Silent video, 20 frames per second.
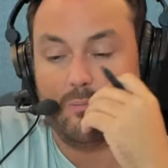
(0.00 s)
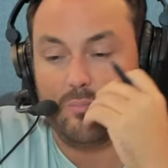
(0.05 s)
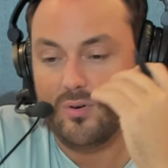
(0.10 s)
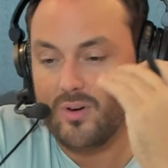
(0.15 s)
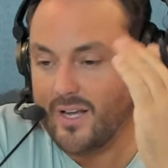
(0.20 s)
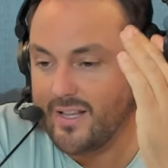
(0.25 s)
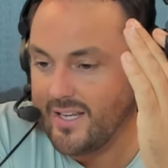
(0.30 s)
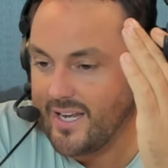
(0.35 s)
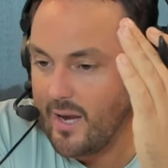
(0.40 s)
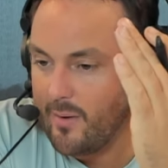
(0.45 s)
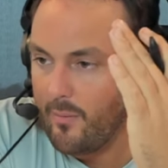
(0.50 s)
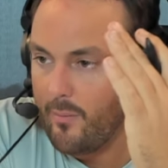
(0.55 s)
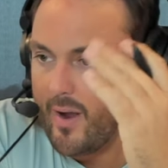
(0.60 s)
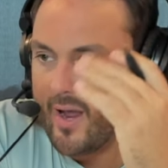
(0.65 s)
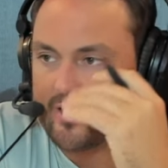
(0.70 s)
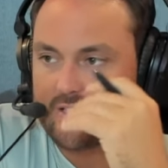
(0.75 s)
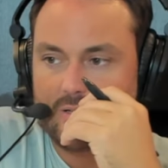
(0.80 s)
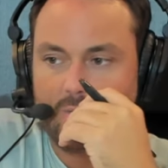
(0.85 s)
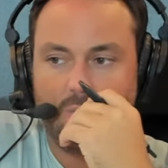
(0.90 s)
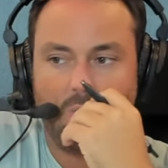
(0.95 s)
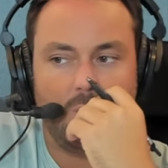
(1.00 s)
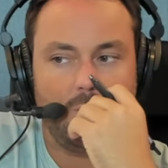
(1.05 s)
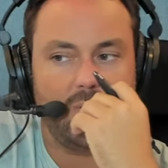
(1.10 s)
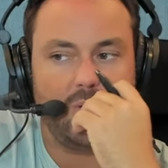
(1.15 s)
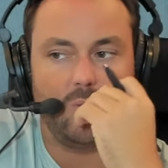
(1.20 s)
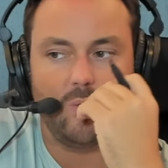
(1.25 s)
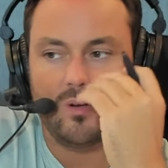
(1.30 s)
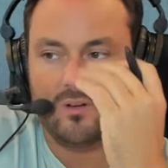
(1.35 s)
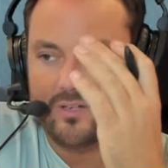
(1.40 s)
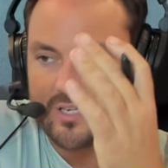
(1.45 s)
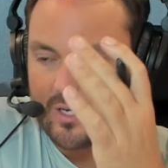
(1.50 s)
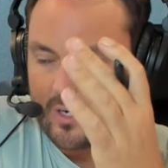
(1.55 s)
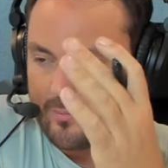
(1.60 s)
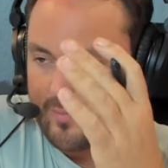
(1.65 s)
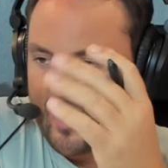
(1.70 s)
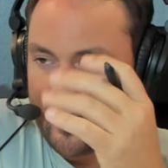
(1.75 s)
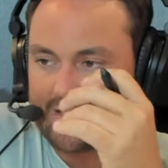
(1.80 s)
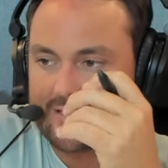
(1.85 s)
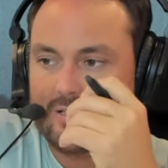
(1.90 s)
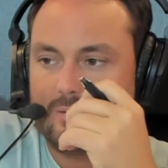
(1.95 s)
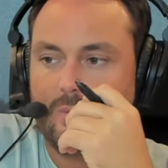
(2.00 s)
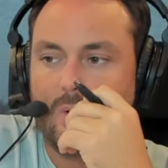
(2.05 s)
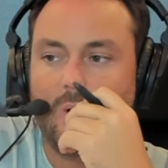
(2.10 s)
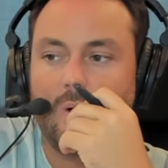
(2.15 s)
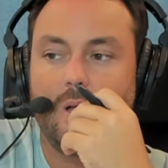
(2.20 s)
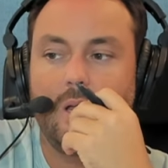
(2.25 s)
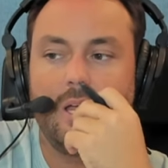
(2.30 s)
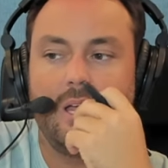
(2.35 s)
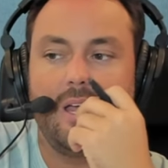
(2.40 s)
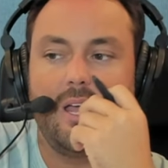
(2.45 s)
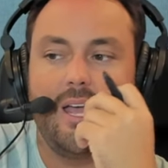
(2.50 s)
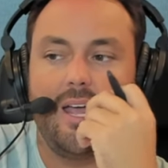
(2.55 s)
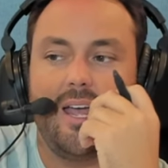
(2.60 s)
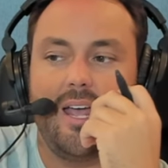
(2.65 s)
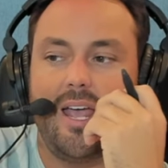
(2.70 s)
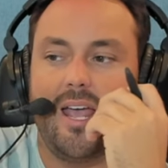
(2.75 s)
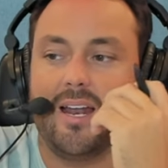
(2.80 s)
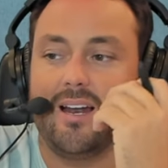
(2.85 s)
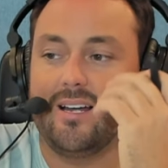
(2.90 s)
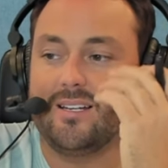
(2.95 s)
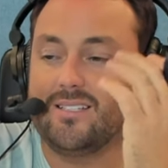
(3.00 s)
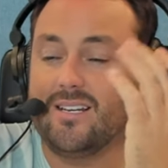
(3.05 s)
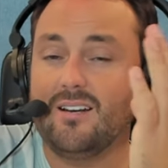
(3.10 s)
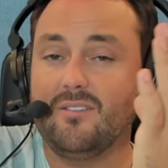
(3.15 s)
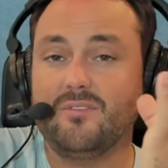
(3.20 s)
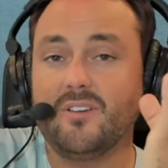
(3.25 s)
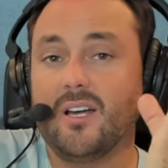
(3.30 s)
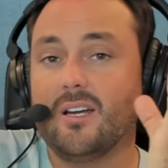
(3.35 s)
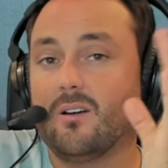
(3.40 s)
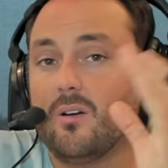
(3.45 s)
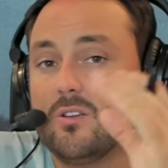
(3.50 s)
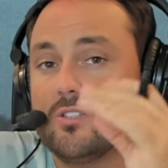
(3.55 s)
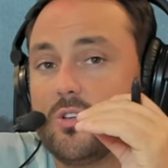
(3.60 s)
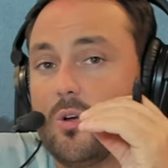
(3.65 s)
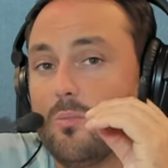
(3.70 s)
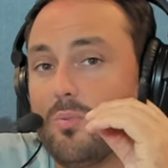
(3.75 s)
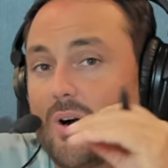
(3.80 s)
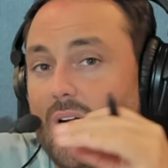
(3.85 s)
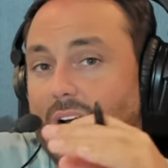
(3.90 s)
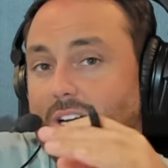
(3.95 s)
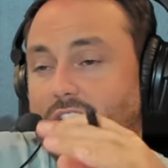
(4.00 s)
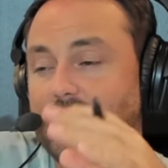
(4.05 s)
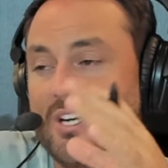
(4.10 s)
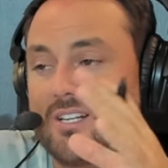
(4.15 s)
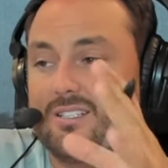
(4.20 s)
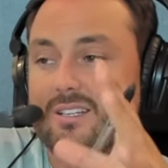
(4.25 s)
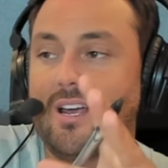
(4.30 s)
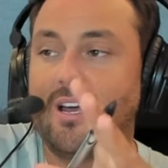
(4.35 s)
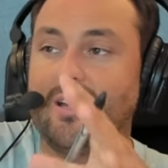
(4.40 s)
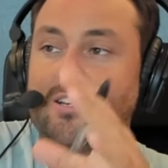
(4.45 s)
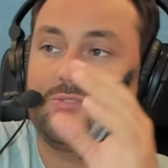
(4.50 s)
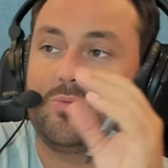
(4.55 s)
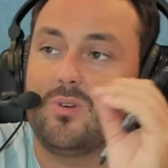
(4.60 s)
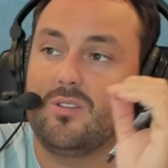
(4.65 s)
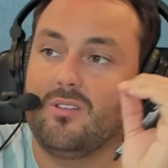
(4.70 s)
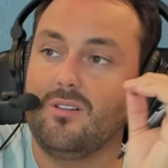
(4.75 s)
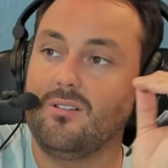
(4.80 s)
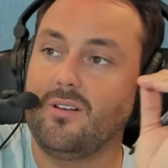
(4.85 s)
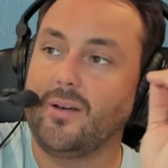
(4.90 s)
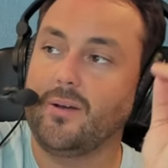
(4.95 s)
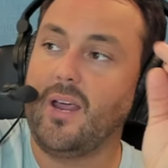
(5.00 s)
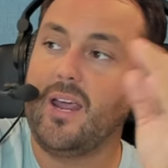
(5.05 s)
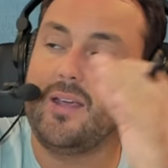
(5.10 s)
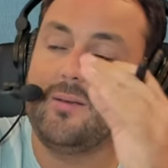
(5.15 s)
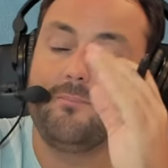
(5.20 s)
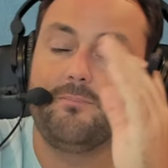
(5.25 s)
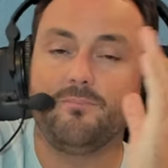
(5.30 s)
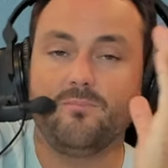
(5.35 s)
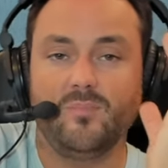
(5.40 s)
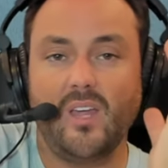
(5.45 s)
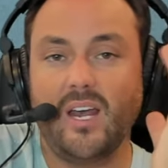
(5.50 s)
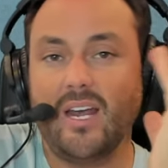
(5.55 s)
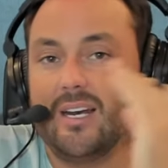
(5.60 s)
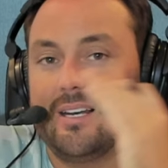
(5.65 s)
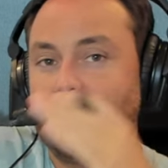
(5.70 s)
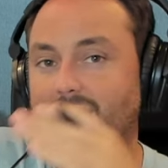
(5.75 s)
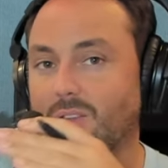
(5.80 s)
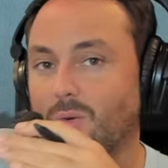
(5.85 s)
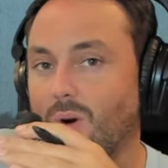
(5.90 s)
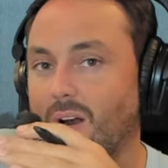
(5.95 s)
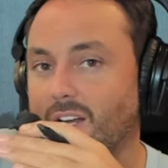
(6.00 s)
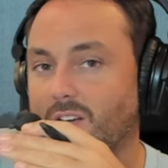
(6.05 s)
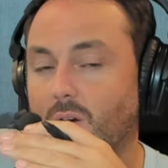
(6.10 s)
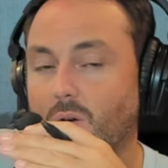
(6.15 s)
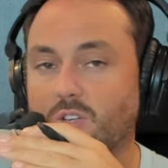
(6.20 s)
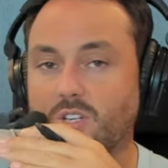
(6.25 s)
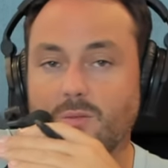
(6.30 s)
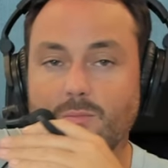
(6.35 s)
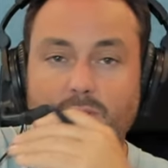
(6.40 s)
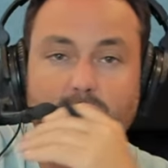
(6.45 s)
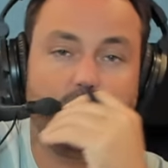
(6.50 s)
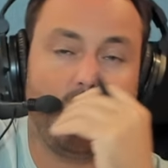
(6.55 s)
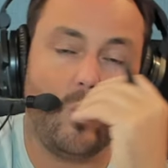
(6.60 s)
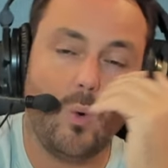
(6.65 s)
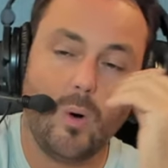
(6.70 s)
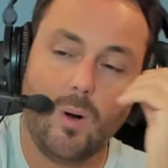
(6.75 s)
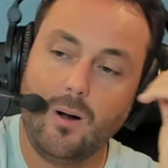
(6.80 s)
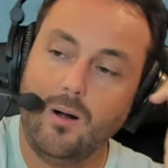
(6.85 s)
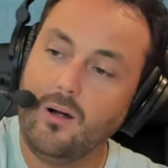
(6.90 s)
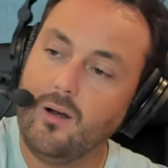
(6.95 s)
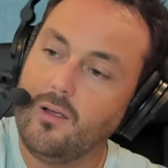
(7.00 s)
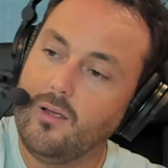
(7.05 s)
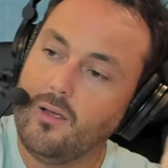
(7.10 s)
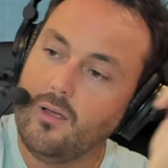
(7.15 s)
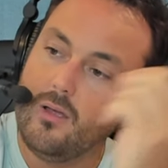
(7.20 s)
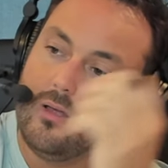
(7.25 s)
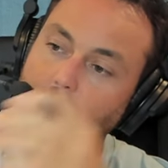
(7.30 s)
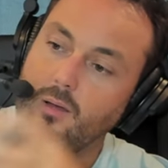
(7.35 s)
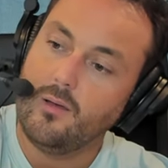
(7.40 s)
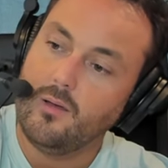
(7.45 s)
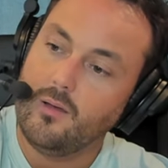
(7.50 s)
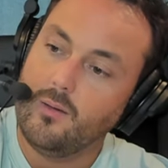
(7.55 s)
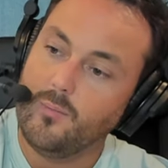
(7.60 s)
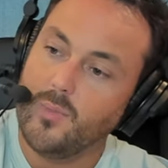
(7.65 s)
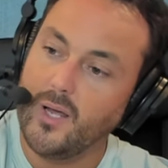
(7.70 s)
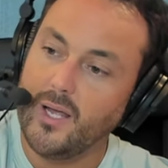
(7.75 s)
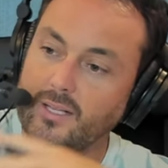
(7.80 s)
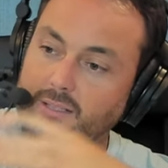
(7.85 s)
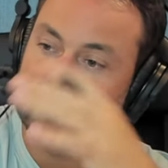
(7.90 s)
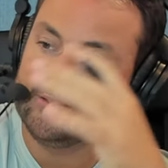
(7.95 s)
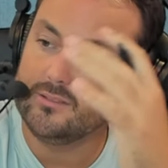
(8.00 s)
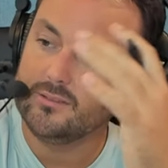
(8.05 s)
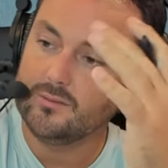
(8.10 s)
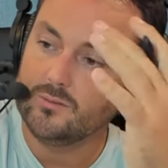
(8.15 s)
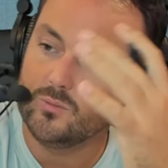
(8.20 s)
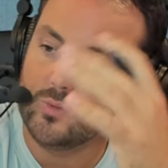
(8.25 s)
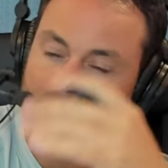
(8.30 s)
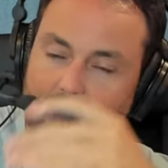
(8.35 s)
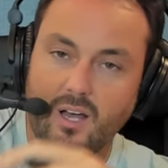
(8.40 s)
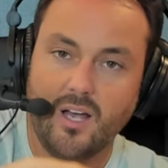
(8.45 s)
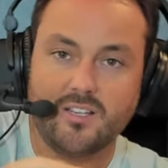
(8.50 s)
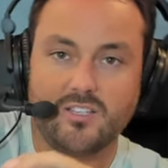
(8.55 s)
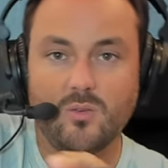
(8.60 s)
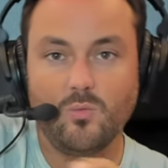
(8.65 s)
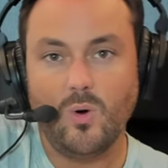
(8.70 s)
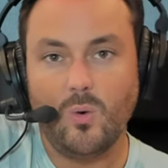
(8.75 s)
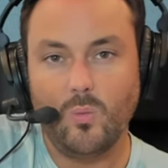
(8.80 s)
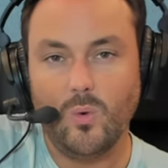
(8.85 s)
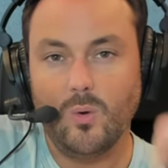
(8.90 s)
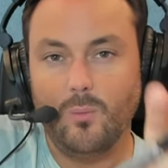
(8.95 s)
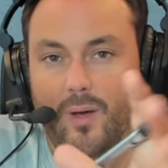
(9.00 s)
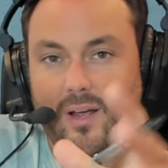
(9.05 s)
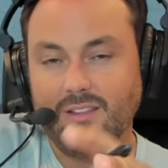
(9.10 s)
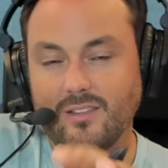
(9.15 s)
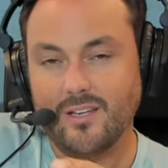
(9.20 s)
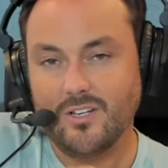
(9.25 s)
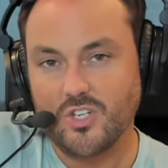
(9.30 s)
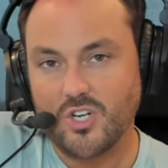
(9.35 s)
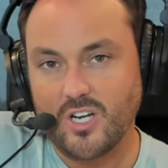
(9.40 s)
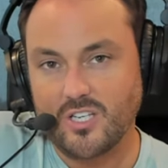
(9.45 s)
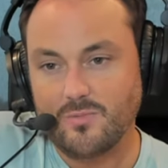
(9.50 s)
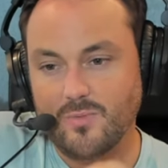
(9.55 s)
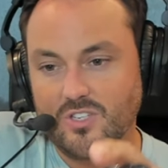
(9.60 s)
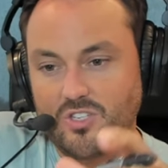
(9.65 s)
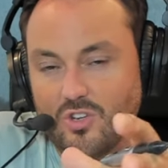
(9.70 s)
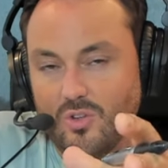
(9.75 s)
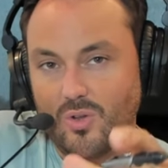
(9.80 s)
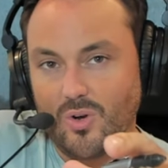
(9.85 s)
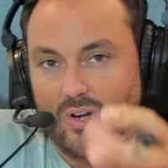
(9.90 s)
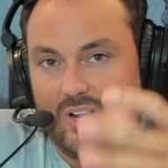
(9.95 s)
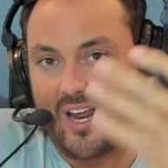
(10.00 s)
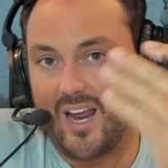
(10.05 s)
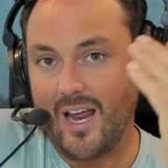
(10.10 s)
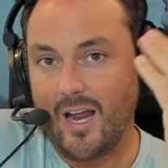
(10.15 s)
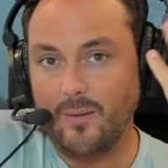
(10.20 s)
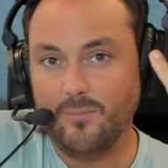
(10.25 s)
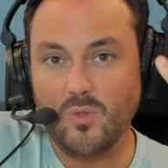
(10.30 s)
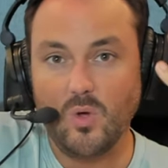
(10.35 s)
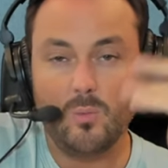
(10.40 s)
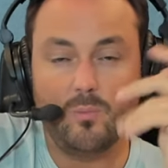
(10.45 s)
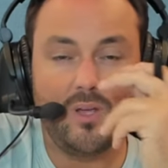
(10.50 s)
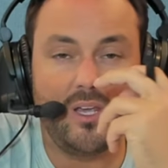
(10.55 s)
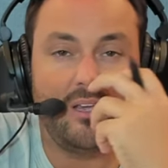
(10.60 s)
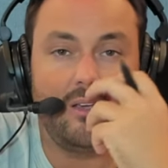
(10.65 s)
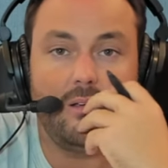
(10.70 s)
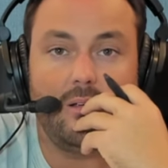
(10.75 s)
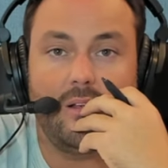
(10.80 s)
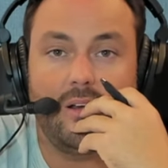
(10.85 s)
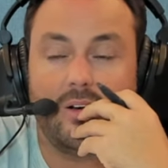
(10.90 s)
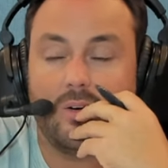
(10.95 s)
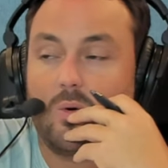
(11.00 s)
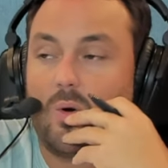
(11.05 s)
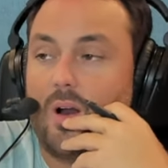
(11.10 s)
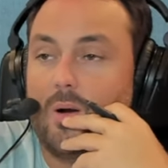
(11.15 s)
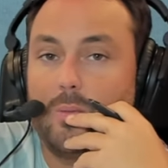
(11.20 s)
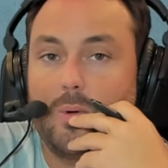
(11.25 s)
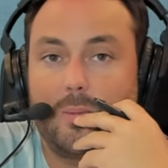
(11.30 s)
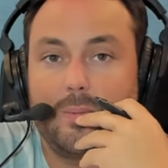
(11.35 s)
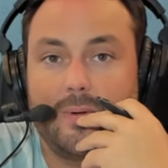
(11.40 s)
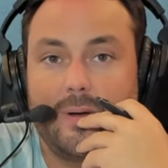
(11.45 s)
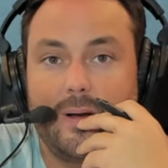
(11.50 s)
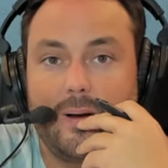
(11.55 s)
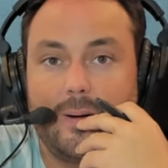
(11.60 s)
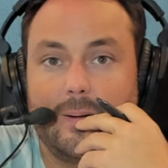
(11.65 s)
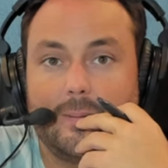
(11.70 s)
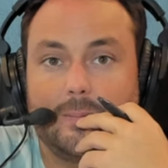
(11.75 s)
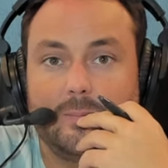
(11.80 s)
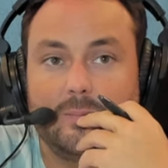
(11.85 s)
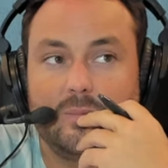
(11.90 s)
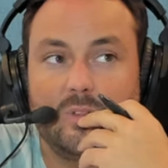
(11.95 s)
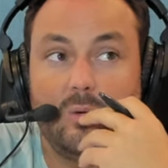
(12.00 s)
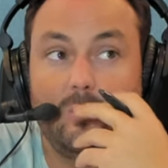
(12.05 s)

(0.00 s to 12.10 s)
can play the game of basketball and be really good at basketball, and identifying also projects, guys, where they're like, hey, they didn't get the right coaching before, but with us and what we'll make the adjustments to their game, they'll be an incredible player.